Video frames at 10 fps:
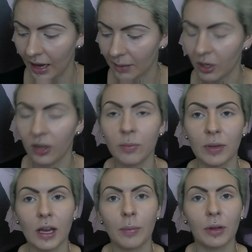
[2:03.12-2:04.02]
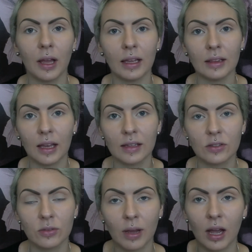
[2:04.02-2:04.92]
And I'm going to be applying that
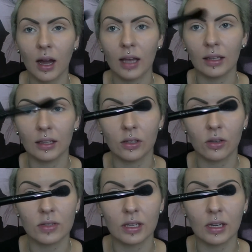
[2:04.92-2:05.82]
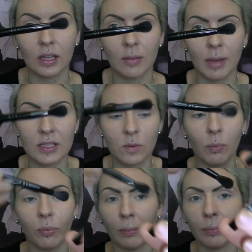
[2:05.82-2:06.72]
to my eyelid using an
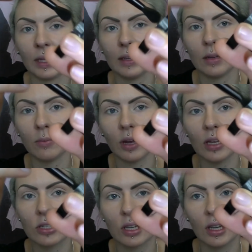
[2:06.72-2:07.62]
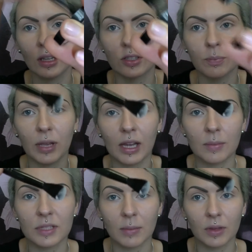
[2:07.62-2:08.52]
Illamasqua blending brush. Just pick
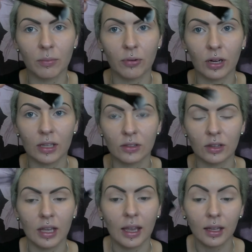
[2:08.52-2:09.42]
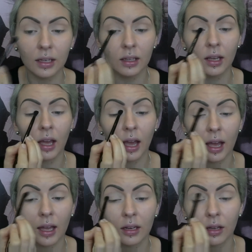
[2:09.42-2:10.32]
up some of the product on the end
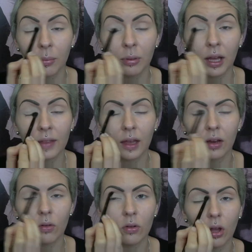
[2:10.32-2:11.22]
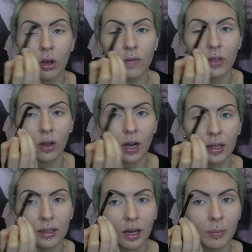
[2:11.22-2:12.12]
and apply that all over your
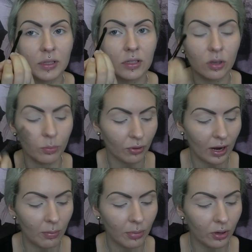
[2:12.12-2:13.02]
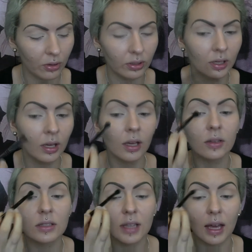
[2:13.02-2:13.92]
eyelid up until your brow bone,
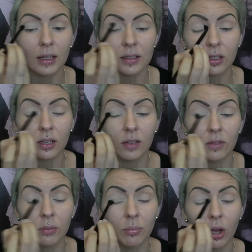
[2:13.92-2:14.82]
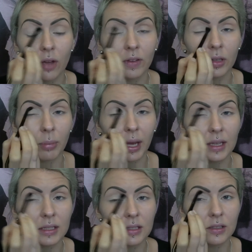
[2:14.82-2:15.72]
because that is going to give you the perfect
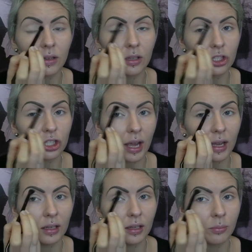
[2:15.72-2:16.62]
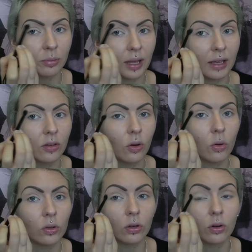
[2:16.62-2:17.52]
base to shade and blend
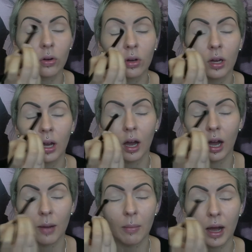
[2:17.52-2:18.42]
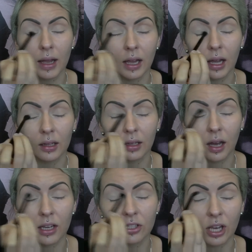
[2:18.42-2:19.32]
all your
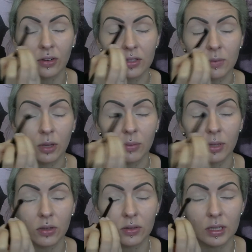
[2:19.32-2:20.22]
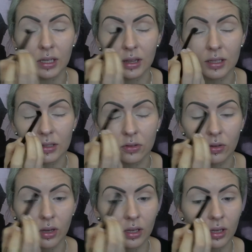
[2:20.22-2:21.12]
eyeshadows that we're going to be using in this
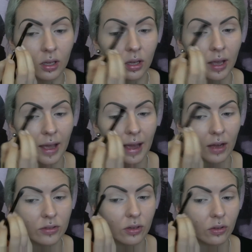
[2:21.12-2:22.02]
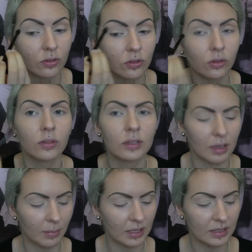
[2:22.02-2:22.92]
look out onto. Does
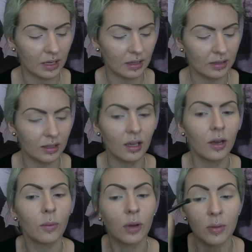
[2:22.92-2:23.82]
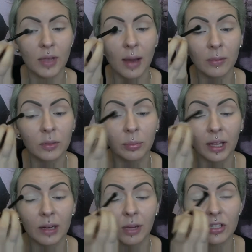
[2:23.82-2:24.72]
that make sense? We're going to be able to
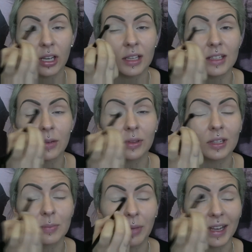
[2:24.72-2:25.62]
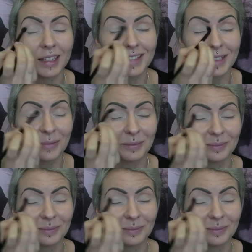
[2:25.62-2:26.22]
blend much easier with this base.